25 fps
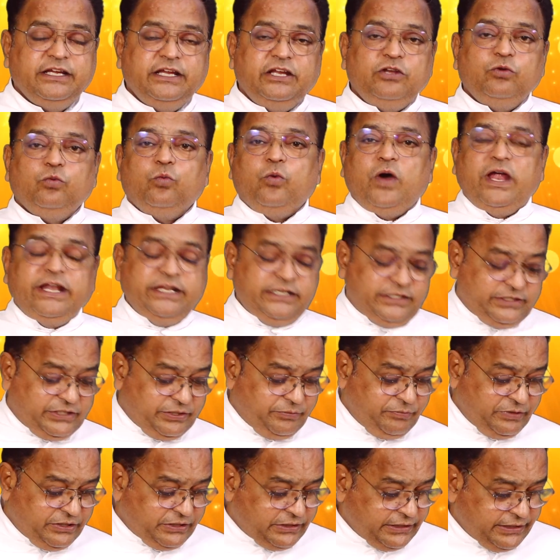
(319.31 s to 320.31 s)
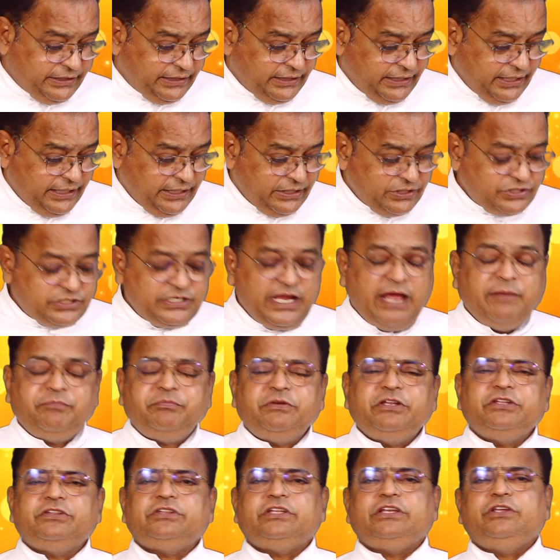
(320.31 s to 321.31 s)
In 1 Timothy
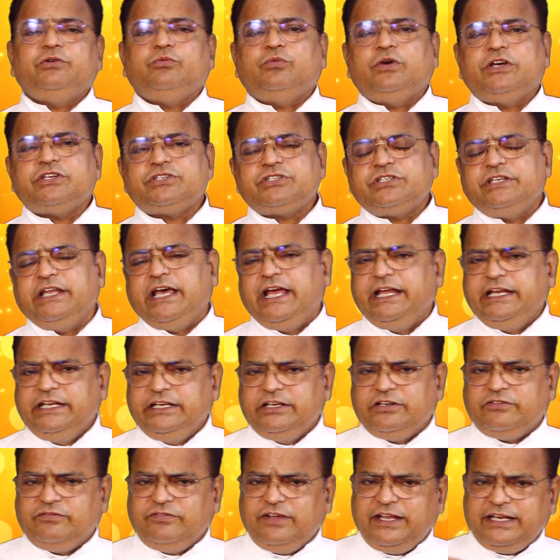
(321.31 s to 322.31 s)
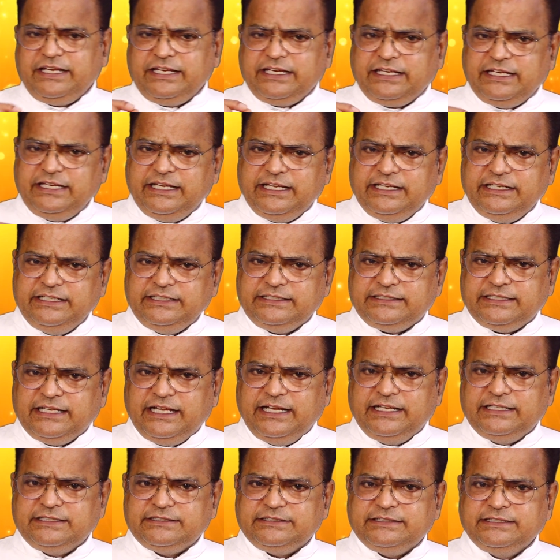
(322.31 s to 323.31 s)
chapter 3 verse 9, it very clearly
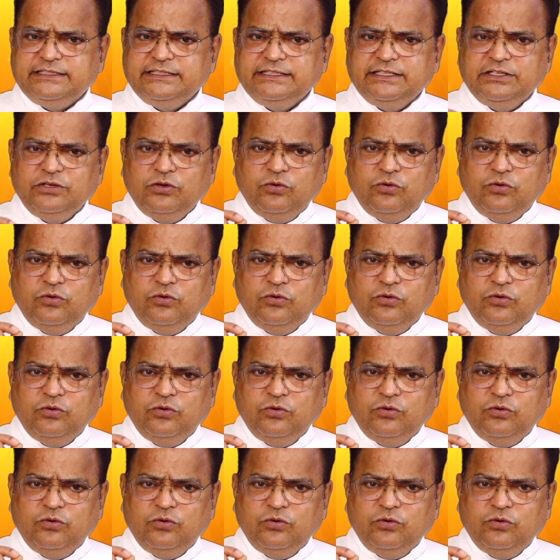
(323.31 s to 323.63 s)
tells